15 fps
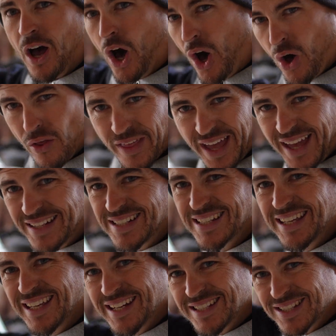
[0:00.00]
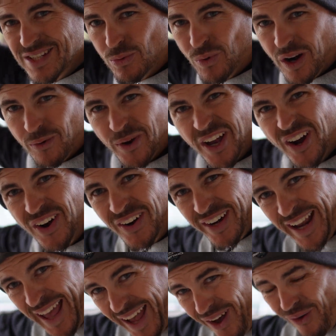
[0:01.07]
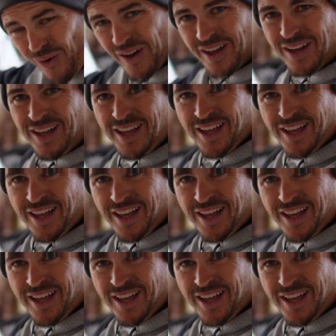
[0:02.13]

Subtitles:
all that to get us to where we are now.